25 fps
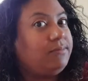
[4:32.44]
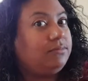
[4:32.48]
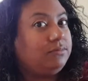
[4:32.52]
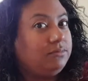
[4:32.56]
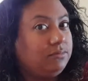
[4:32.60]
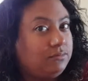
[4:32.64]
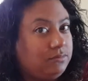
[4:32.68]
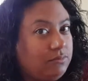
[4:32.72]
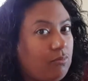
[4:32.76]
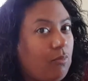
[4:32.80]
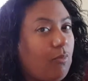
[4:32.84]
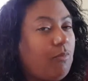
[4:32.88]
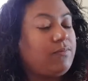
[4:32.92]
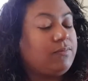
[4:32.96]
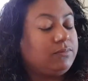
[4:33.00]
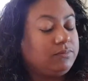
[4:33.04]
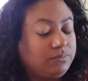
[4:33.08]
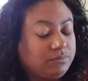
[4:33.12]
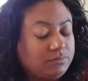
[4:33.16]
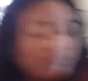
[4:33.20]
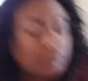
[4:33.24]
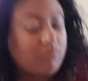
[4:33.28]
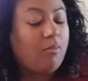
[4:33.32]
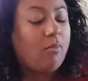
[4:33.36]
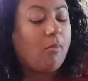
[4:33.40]
Good.
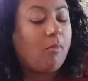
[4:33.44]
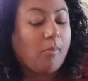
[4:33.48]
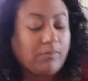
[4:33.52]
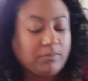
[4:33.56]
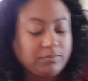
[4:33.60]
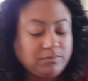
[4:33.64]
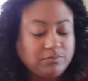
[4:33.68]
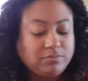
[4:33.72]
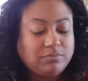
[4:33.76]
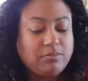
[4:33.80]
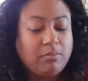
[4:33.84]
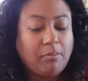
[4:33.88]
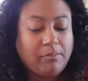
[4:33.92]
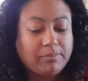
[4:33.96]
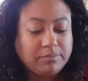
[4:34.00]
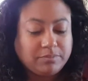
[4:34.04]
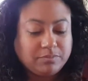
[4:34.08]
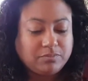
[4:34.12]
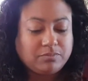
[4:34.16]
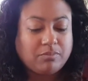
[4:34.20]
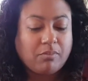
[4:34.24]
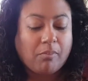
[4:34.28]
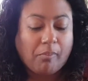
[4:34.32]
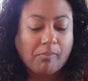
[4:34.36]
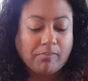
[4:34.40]
Let me try my little
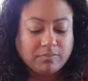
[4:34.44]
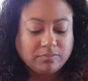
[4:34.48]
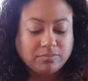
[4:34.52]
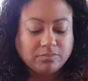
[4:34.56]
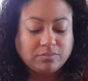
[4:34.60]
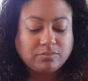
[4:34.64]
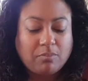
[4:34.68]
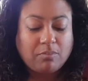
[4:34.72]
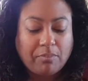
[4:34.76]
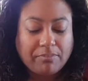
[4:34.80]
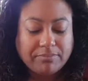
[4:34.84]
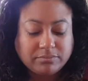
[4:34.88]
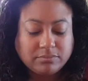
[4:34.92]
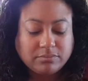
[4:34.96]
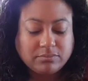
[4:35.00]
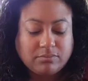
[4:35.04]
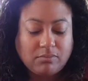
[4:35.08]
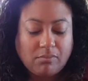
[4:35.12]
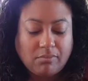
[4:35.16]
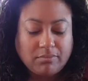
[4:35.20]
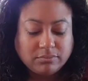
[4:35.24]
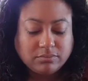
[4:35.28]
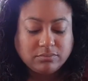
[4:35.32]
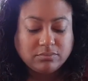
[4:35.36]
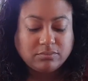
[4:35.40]
piece. Sorry, I knocked the
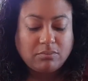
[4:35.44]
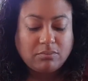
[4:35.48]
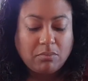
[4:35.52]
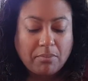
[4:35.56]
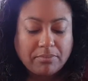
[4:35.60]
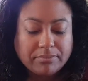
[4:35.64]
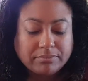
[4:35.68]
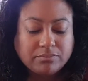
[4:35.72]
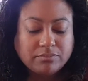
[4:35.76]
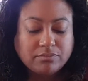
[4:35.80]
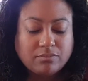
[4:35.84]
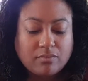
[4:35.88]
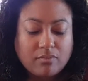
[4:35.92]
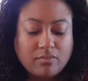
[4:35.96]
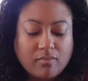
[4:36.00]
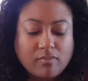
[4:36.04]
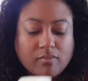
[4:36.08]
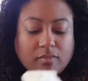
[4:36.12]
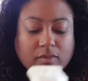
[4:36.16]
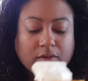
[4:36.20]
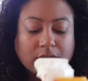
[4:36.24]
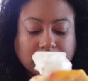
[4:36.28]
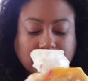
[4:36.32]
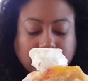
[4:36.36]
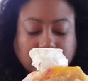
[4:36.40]
camera there.
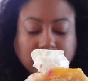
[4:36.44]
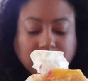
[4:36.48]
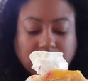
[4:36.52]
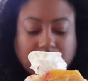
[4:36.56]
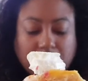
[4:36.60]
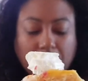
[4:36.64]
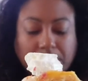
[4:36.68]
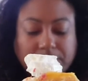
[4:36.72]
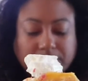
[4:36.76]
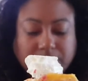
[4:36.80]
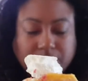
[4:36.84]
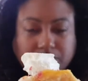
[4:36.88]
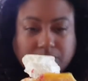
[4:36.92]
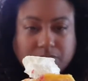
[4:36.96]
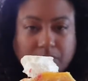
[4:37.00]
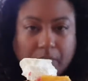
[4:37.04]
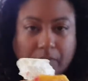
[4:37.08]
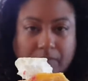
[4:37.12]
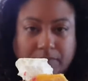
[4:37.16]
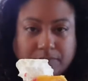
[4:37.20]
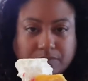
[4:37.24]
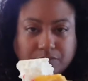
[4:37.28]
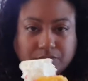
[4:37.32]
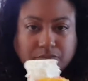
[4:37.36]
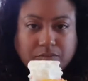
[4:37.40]
So there's my
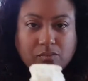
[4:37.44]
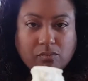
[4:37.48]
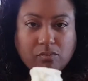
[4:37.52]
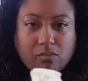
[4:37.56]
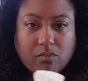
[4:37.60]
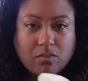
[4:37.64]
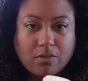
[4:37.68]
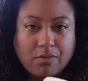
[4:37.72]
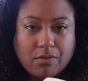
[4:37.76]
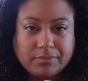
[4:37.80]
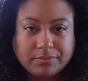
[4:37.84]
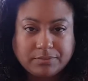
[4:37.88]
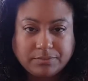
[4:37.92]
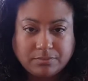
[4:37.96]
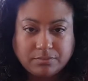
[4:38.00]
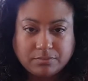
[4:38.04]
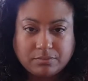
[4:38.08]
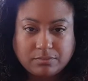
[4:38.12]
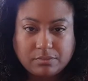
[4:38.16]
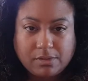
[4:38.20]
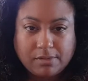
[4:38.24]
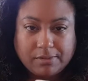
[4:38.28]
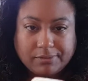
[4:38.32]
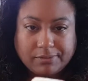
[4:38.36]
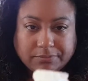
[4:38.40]
little piece here. Now you can
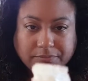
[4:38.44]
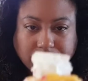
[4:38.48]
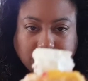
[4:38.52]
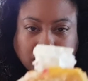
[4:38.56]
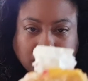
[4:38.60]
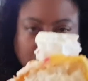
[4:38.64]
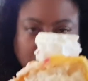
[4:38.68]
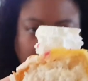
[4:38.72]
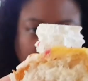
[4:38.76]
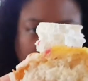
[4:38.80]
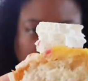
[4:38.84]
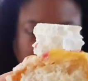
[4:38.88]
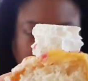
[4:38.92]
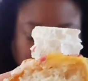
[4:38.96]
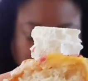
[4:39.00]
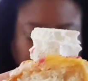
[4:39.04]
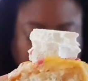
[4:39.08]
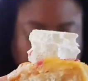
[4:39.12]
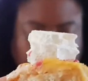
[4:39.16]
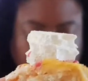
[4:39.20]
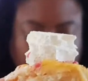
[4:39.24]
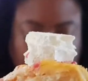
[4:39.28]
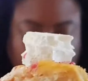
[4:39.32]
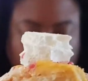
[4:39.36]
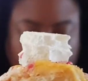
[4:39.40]
see actually, if I
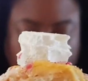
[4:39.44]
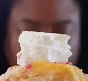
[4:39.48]
get to